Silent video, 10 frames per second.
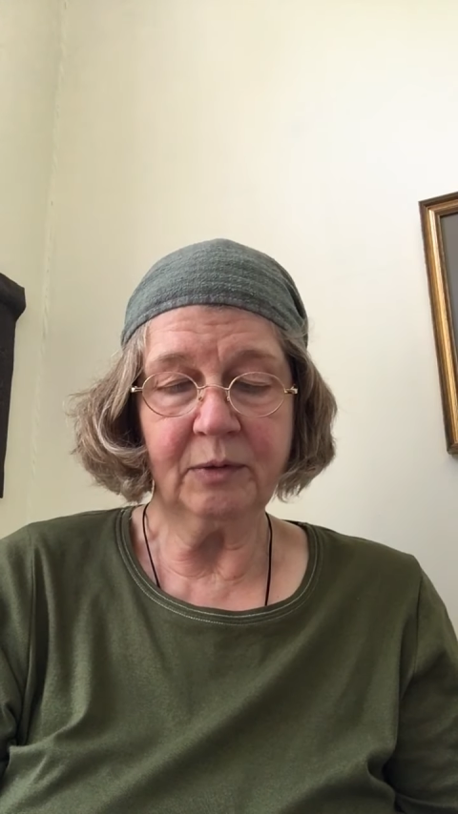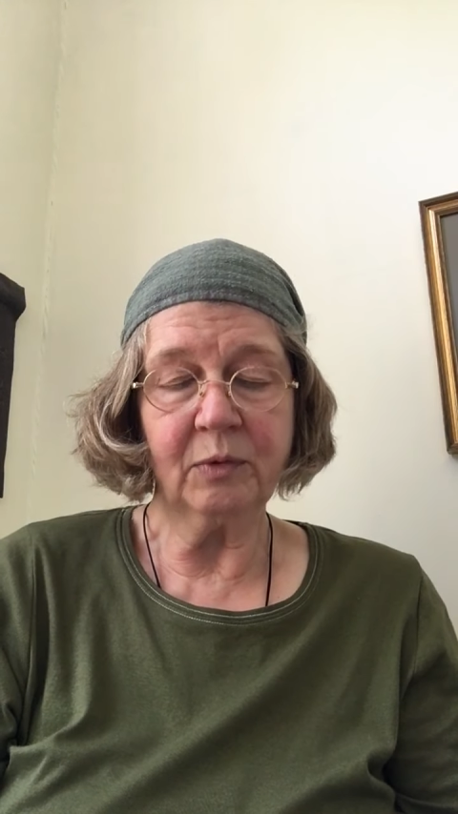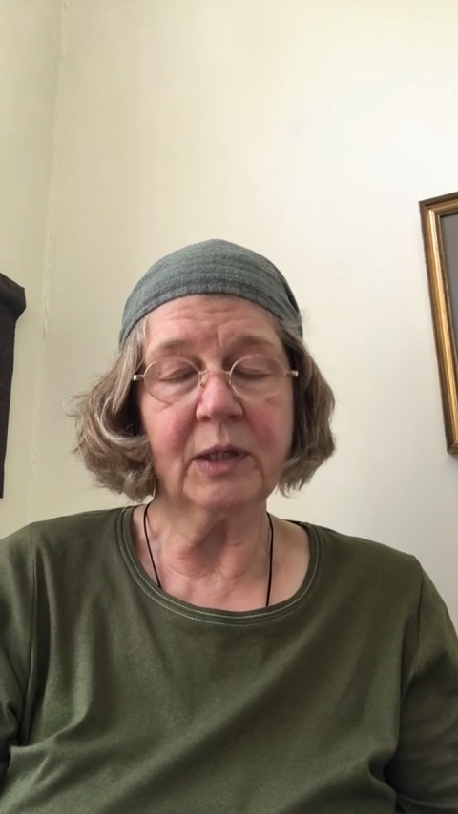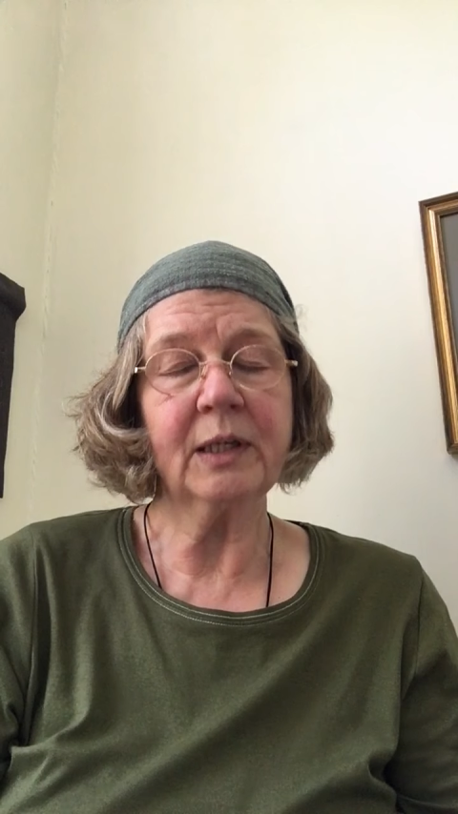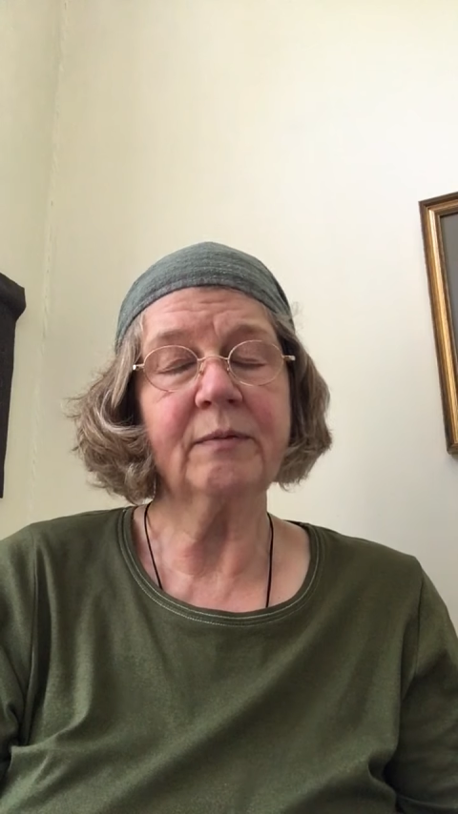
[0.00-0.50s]
the
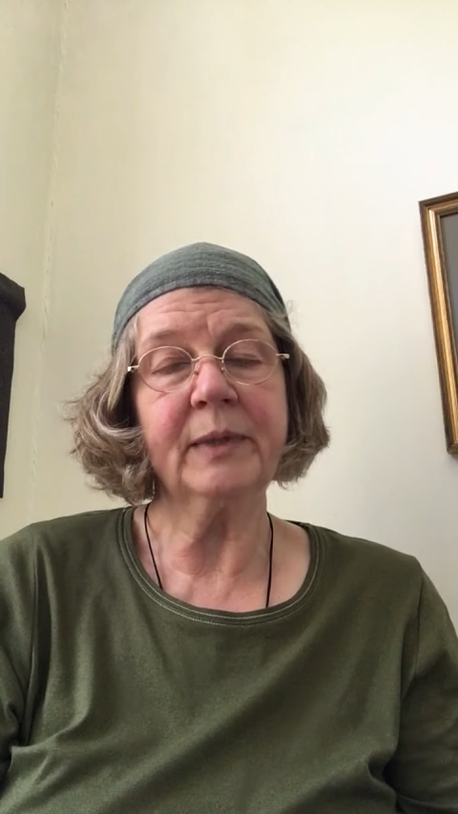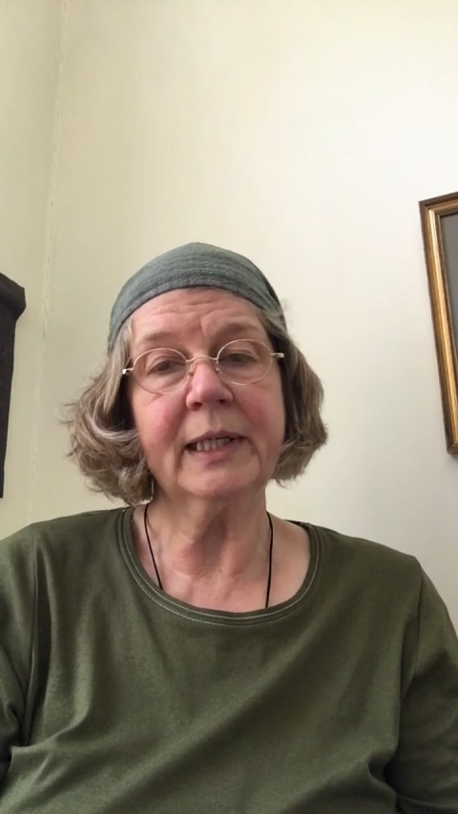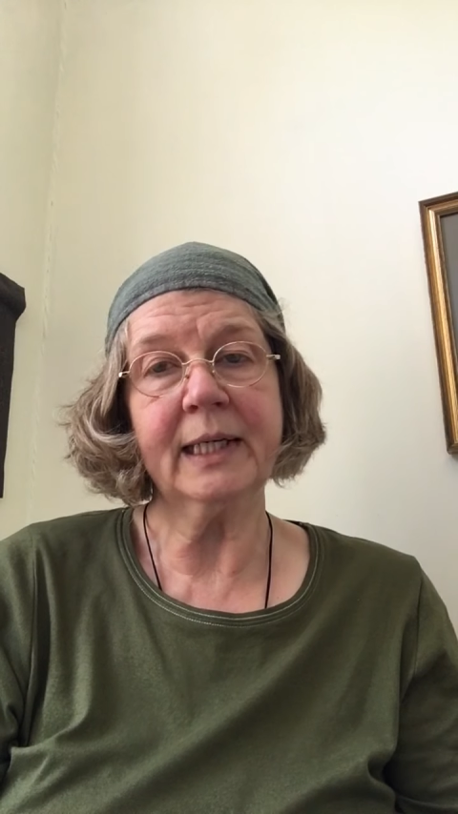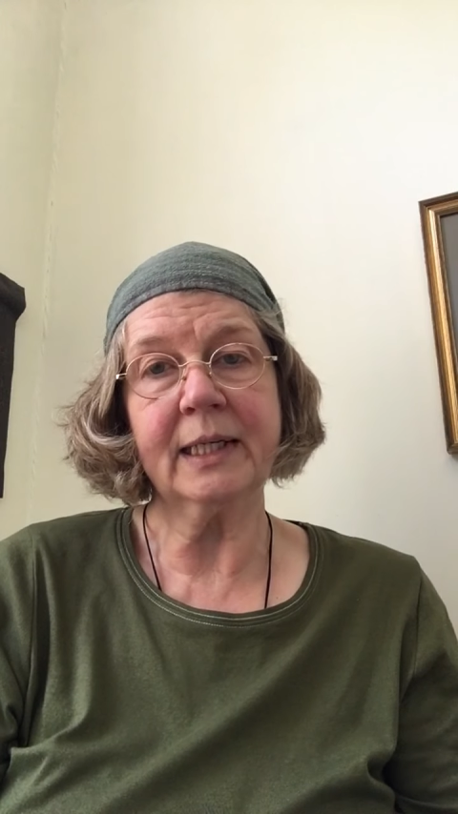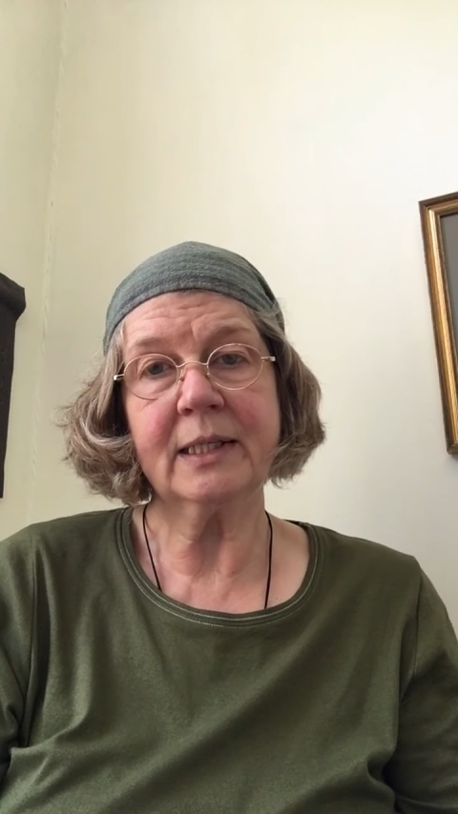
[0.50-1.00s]
work of my
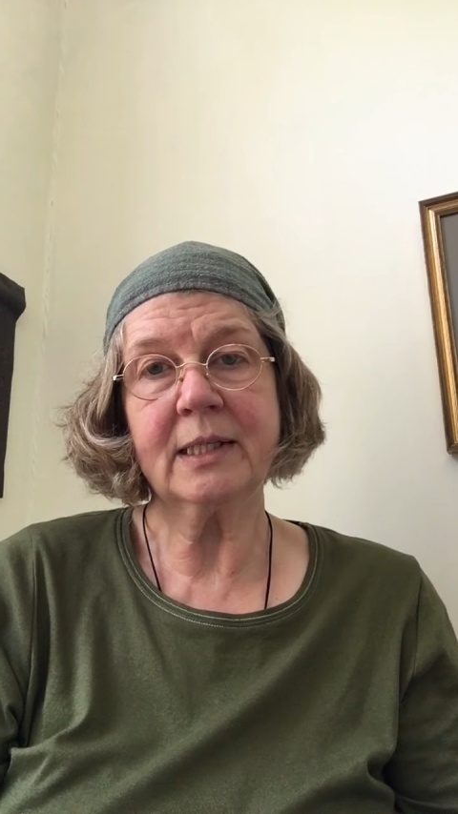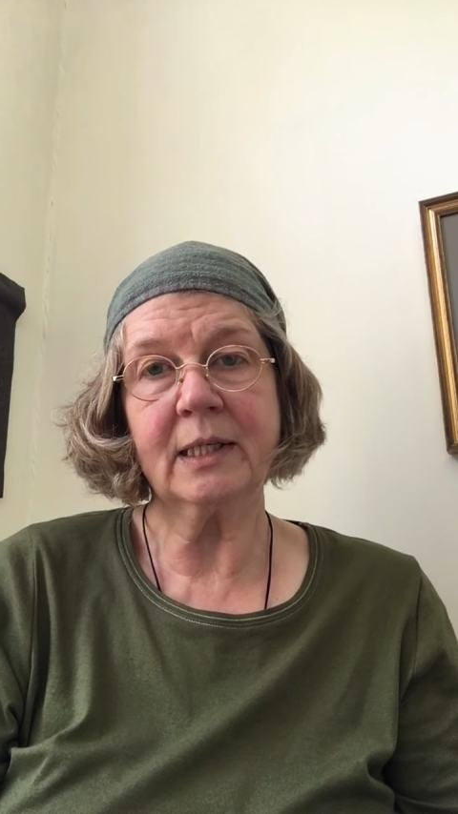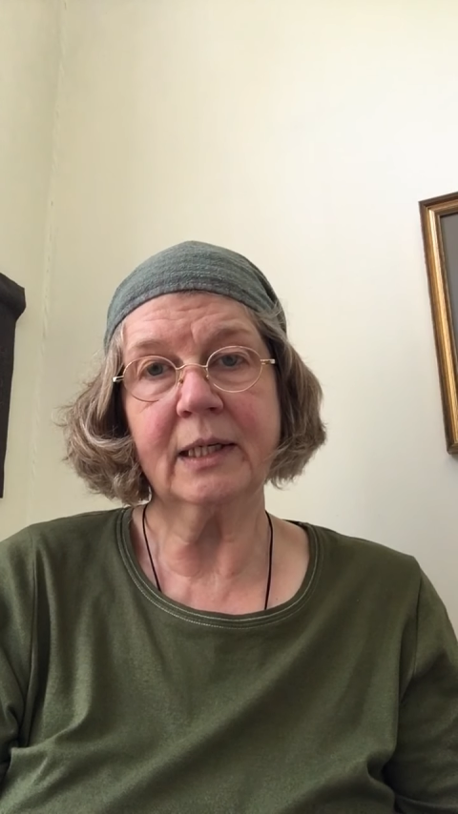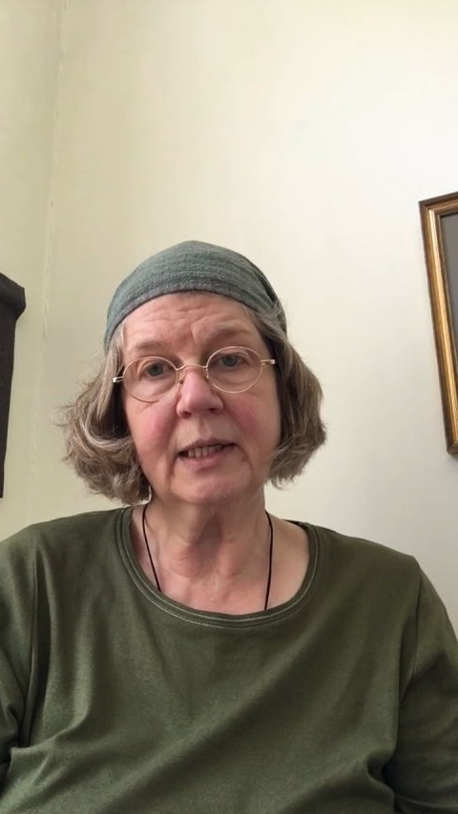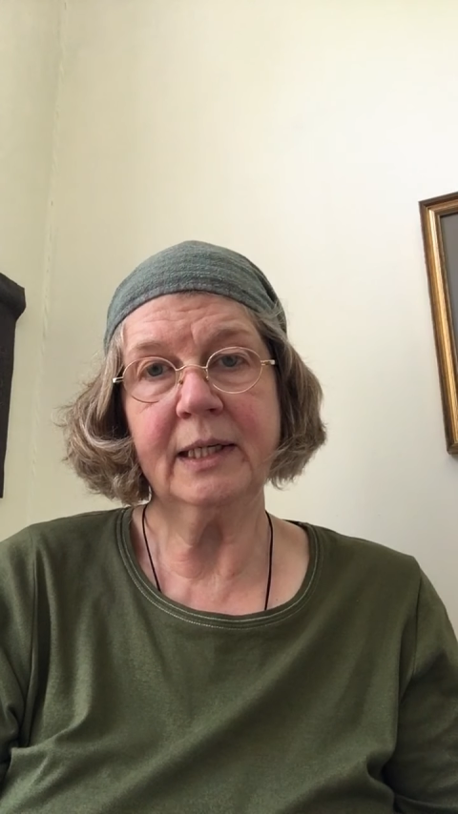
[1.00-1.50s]
hands
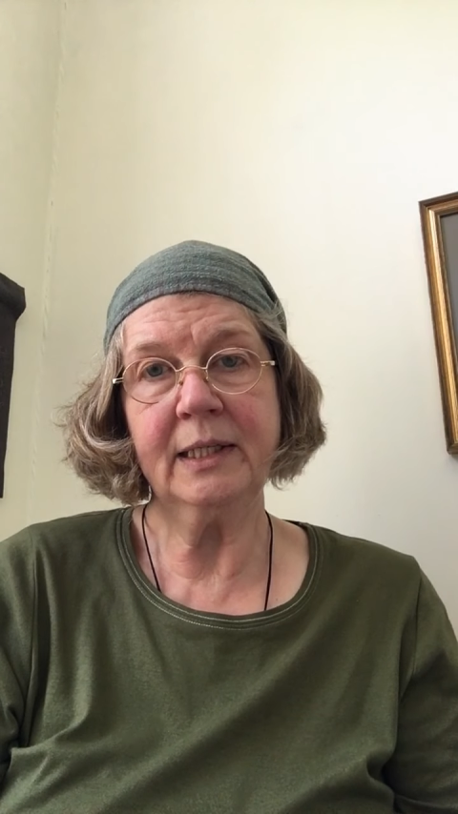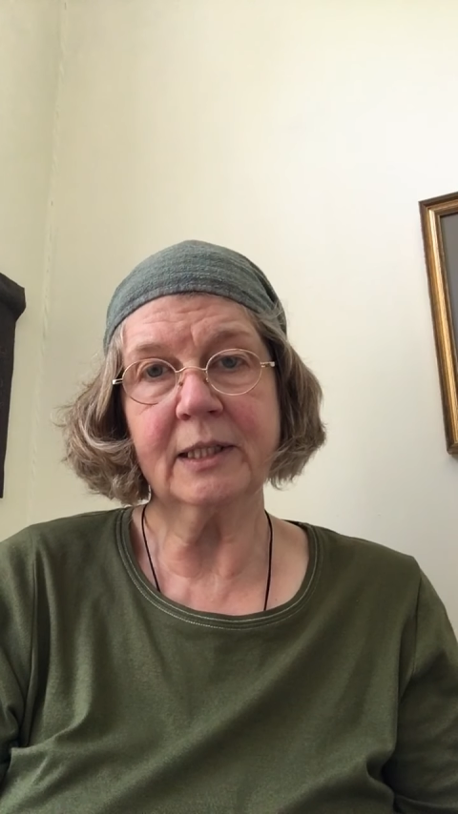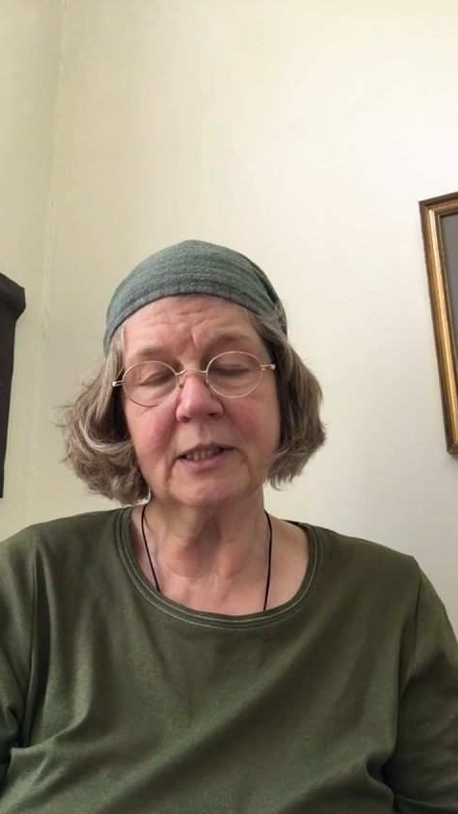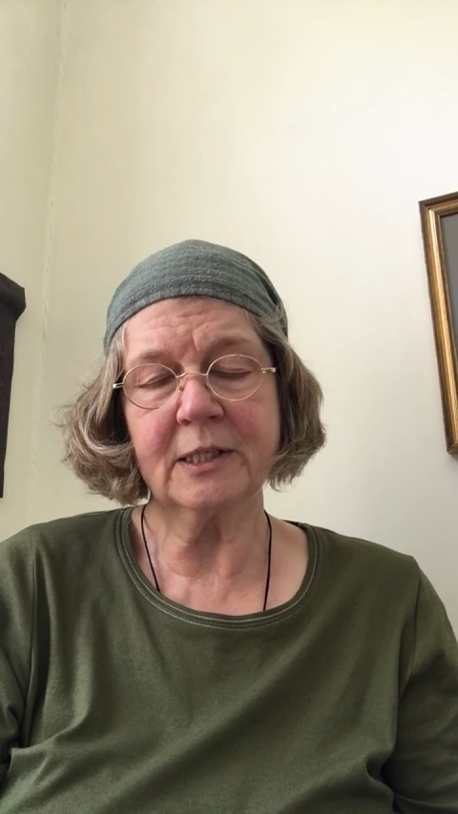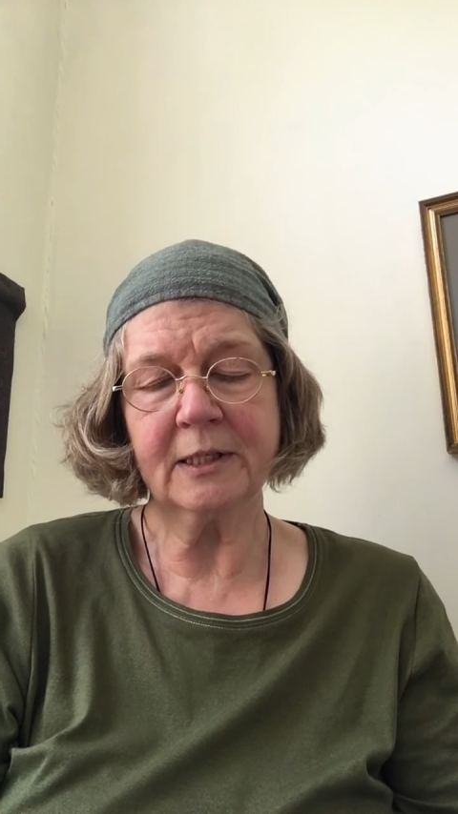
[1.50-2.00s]
like he
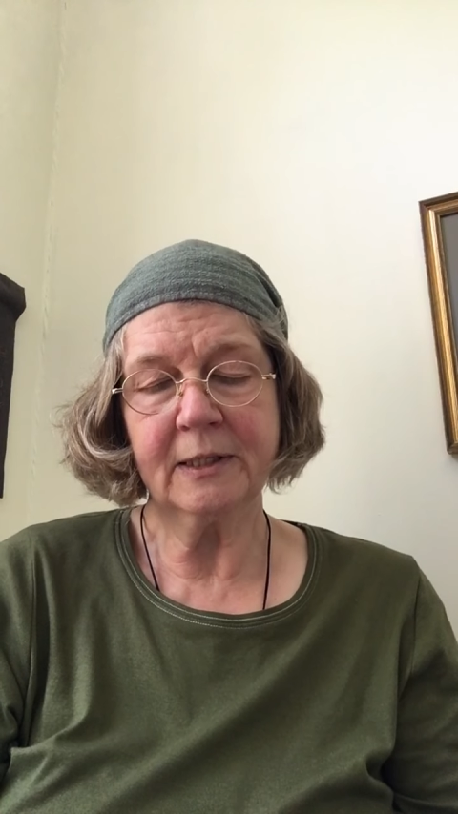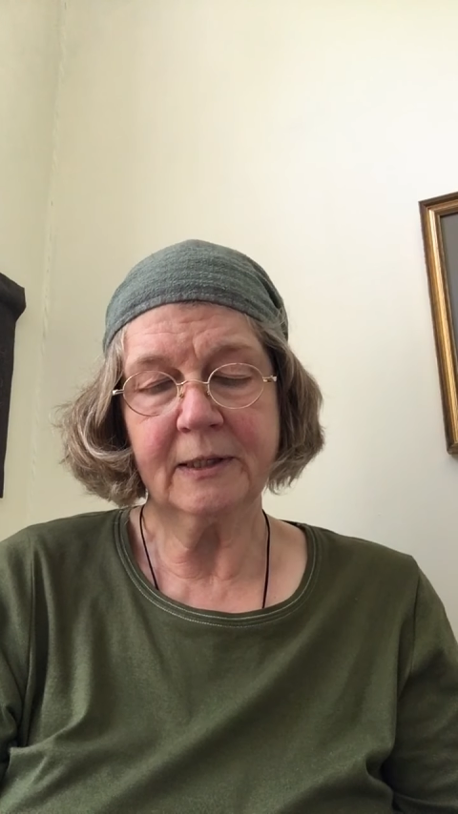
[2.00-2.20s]
does.